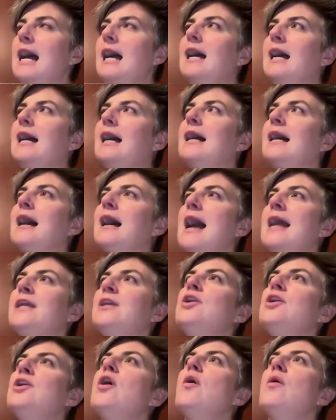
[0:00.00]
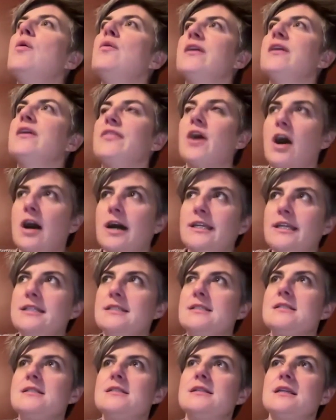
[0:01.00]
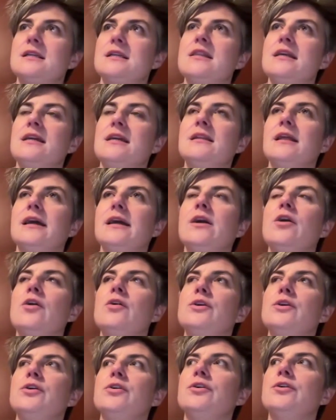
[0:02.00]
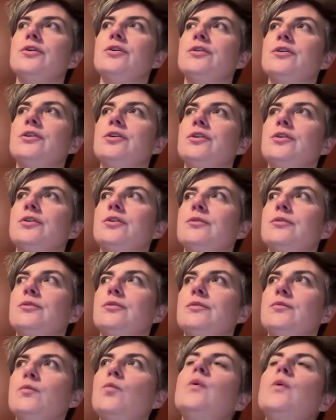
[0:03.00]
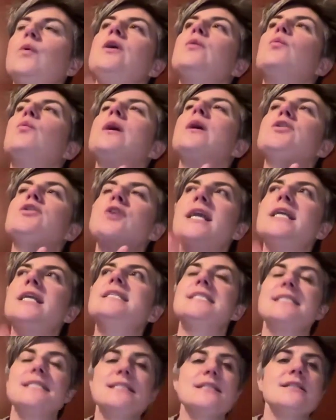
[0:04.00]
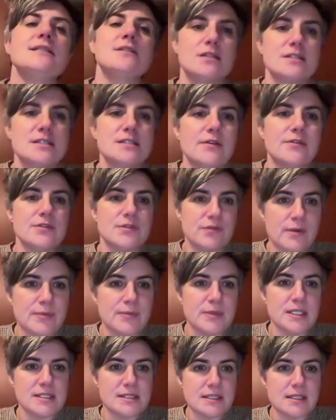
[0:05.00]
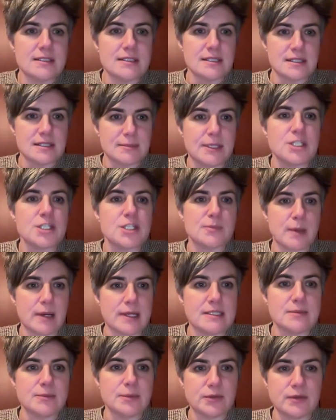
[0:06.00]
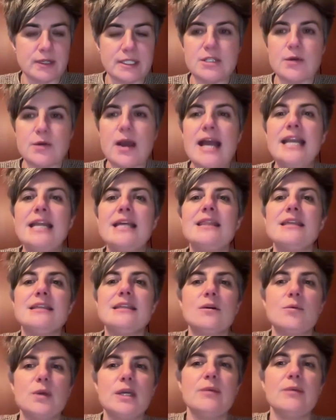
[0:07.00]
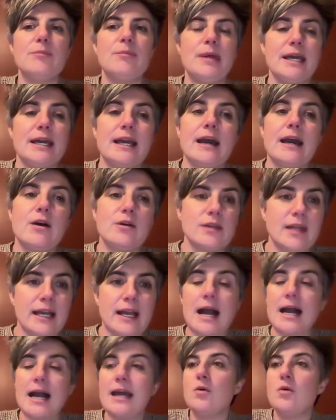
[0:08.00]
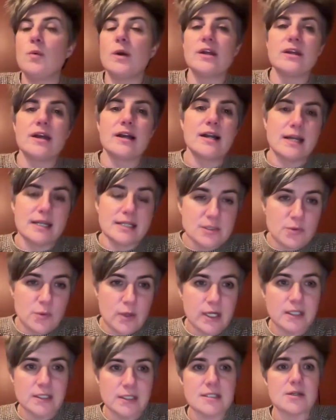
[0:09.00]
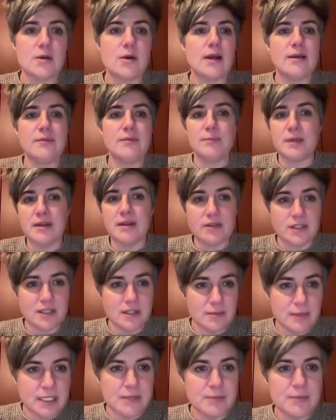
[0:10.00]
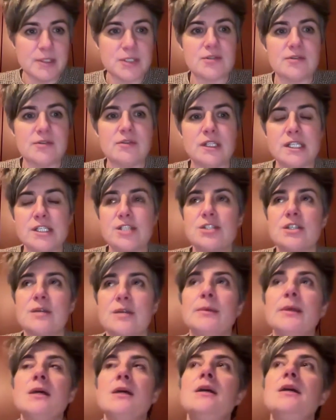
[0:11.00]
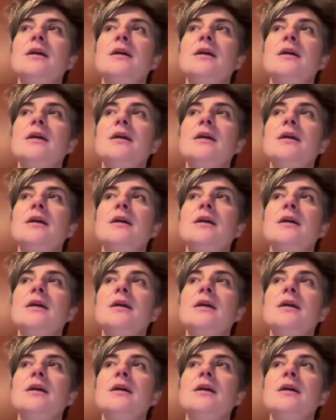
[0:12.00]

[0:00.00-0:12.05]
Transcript: uh, I know that the audience is going to think like, oh, you're, you're, we, we try to distance ourselves from these things as much as possible. Right. So mm-hmm. anything that we can pick out, like, I don't wear that kind of sweater, so I'm never going to be in an abusive relationship